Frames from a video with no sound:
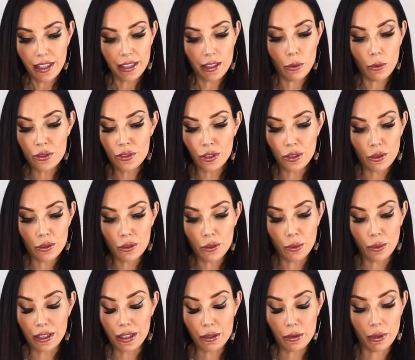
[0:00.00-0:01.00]
Also, your
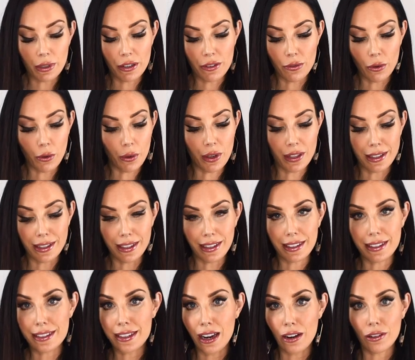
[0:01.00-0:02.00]
2024
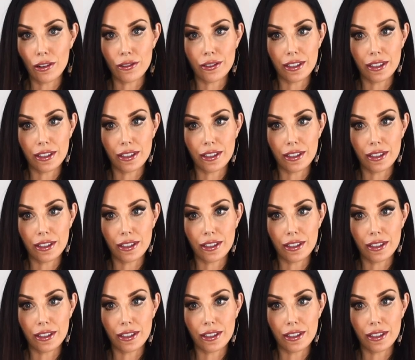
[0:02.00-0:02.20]
yearly tarot